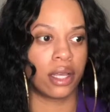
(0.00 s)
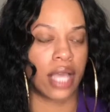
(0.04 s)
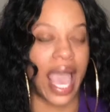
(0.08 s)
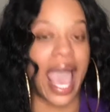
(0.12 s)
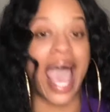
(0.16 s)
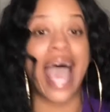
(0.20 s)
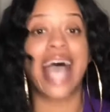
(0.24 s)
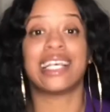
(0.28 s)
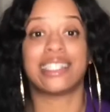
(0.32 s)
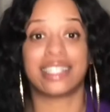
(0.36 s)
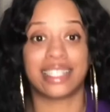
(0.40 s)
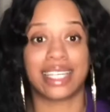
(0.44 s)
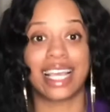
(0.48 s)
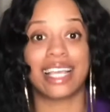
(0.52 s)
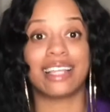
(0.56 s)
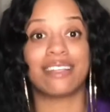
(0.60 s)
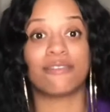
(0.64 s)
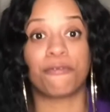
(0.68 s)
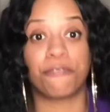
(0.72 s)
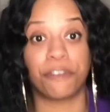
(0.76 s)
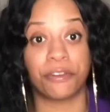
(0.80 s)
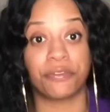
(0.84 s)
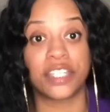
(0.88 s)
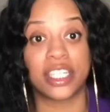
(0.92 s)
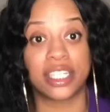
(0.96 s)
as
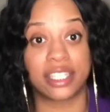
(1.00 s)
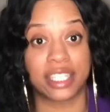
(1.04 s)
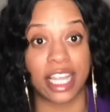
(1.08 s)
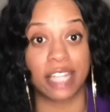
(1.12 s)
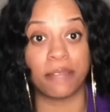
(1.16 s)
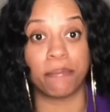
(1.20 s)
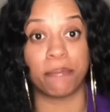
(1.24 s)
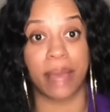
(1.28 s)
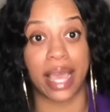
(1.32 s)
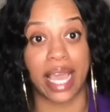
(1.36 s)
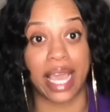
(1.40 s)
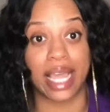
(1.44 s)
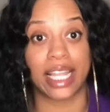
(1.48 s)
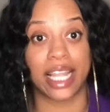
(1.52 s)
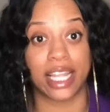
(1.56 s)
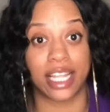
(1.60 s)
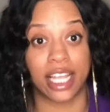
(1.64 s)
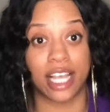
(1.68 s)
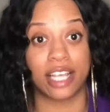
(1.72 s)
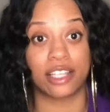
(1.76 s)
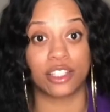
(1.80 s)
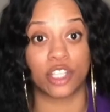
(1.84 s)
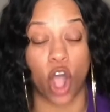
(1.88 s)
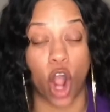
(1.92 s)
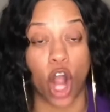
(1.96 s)
50 Cent made in
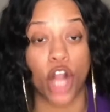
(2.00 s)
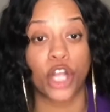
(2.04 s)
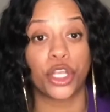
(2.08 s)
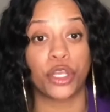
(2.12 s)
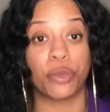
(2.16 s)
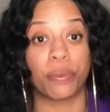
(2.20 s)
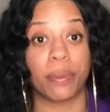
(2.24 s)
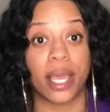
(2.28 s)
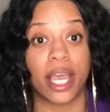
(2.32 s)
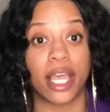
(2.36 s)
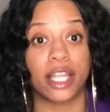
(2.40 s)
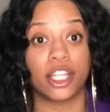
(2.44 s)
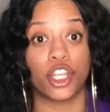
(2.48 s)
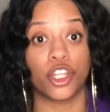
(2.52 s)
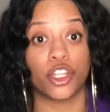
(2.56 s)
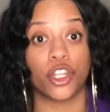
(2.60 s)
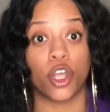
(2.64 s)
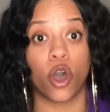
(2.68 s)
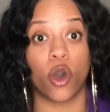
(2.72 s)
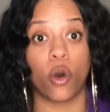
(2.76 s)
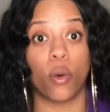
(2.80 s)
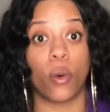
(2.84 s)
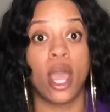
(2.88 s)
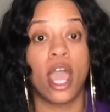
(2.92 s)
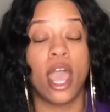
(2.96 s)
his argument, you
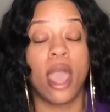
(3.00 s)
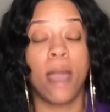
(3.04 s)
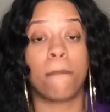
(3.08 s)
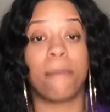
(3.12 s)
know,